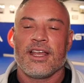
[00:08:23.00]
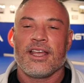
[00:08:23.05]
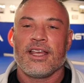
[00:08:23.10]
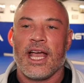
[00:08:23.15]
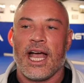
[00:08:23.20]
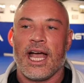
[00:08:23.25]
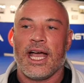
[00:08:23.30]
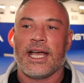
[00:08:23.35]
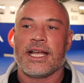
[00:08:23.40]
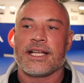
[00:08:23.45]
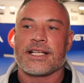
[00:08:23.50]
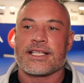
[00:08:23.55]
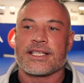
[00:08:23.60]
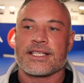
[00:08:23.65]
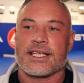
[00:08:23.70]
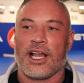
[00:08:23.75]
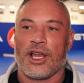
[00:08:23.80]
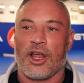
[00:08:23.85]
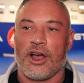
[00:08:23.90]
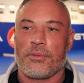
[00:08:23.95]
Yeah,
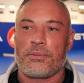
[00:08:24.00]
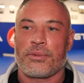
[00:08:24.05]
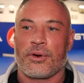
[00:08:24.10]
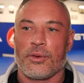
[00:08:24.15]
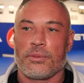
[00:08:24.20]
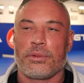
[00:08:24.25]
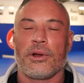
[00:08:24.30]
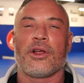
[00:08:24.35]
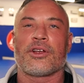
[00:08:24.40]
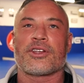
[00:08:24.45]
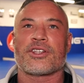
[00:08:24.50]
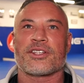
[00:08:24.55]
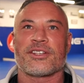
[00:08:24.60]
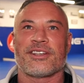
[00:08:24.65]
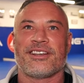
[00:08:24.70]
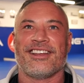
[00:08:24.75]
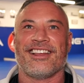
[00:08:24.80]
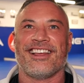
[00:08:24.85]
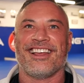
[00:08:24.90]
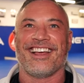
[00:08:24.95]
it's a lot of pro
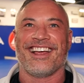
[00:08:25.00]
plus,